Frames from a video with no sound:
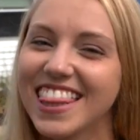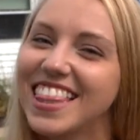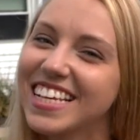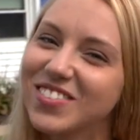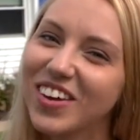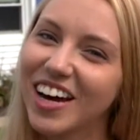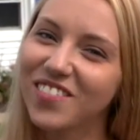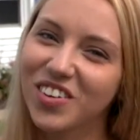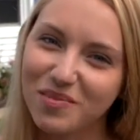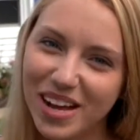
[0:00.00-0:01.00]
This week
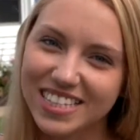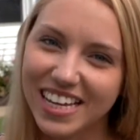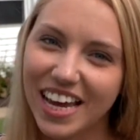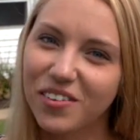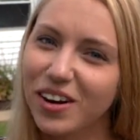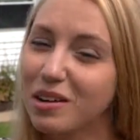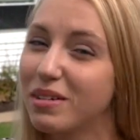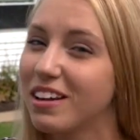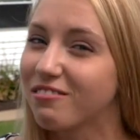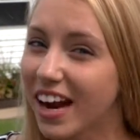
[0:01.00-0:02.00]
on For Pet's Sake, we're going to
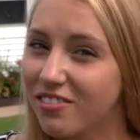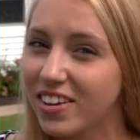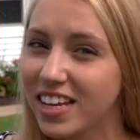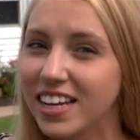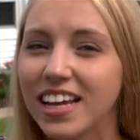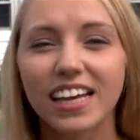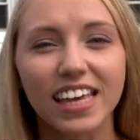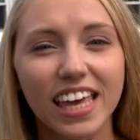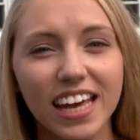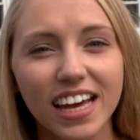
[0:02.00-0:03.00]
meet Raven,
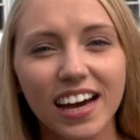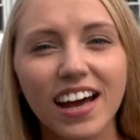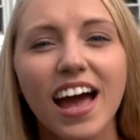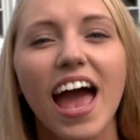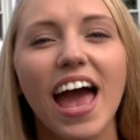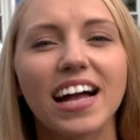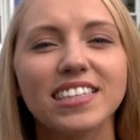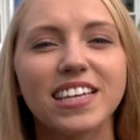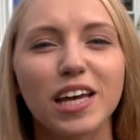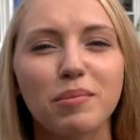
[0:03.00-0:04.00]
Kika,
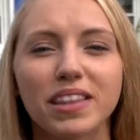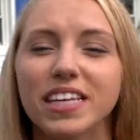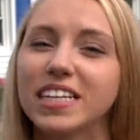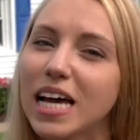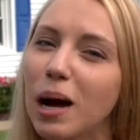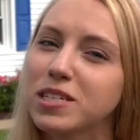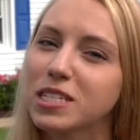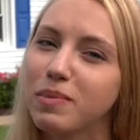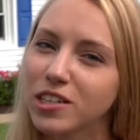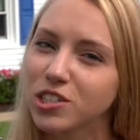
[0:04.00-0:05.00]
and tell you about the adoption
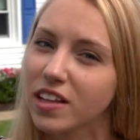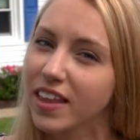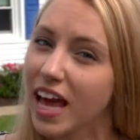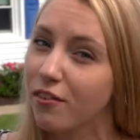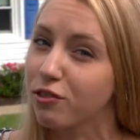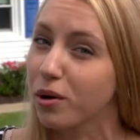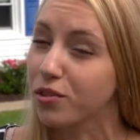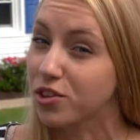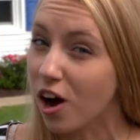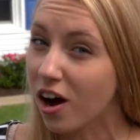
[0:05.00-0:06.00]
specials that they have for
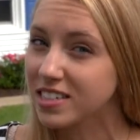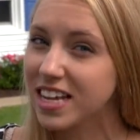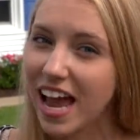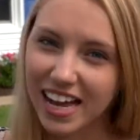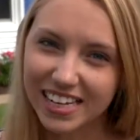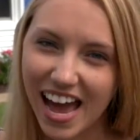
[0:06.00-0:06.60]
both dogs and